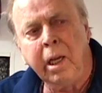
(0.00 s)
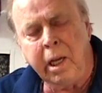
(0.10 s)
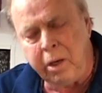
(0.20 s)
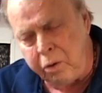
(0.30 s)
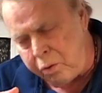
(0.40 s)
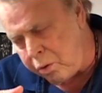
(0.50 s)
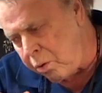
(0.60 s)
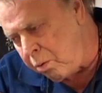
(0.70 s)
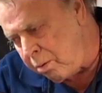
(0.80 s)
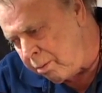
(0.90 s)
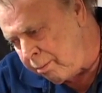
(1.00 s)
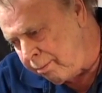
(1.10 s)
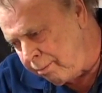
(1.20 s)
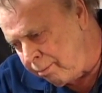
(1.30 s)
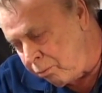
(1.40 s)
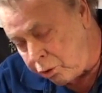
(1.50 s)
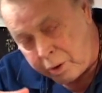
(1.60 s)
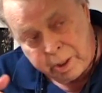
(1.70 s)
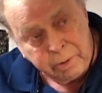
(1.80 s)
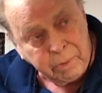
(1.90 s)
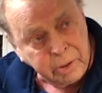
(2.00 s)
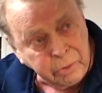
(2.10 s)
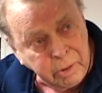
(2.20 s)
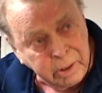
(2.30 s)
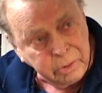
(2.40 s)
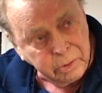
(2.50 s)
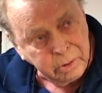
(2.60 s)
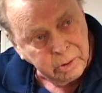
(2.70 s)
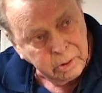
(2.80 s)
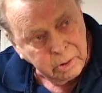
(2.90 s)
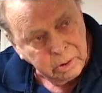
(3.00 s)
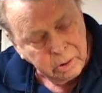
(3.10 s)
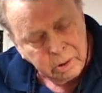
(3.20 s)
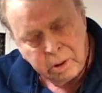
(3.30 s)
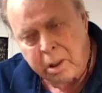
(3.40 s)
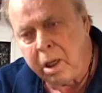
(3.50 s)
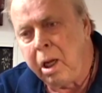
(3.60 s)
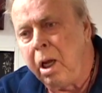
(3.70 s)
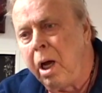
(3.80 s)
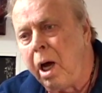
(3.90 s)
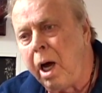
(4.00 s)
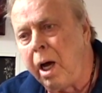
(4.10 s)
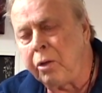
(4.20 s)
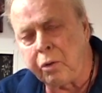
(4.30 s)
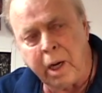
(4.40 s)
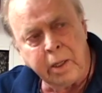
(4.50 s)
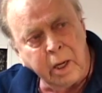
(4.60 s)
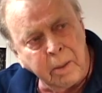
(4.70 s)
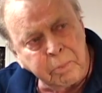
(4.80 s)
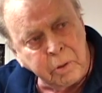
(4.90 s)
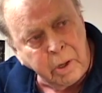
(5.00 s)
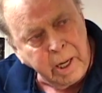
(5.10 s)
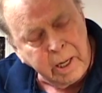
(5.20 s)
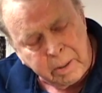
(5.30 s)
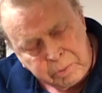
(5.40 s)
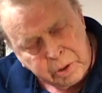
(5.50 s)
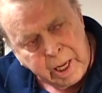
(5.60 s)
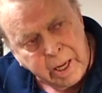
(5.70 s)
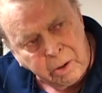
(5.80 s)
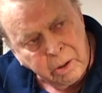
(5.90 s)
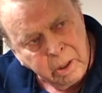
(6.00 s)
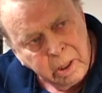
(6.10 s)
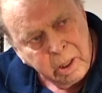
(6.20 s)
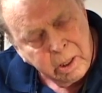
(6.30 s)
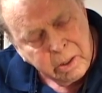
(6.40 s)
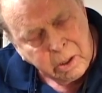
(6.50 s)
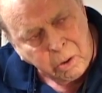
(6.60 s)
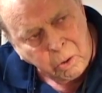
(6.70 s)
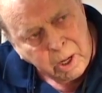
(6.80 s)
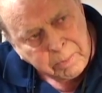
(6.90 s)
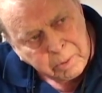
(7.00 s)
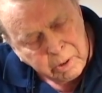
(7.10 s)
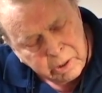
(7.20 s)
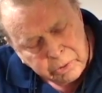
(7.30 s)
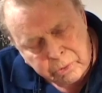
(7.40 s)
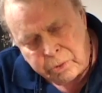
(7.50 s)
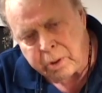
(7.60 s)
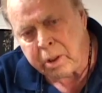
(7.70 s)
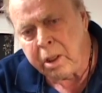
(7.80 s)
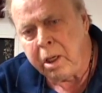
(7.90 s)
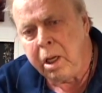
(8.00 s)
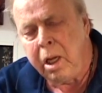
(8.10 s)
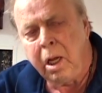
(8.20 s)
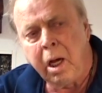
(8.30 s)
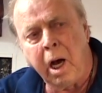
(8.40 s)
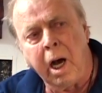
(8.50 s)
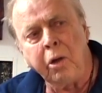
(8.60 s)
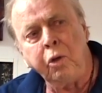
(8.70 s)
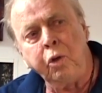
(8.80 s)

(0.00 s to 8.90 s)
into trendy restaurants, uh, trying to upgrade, upscale their whole operations uh,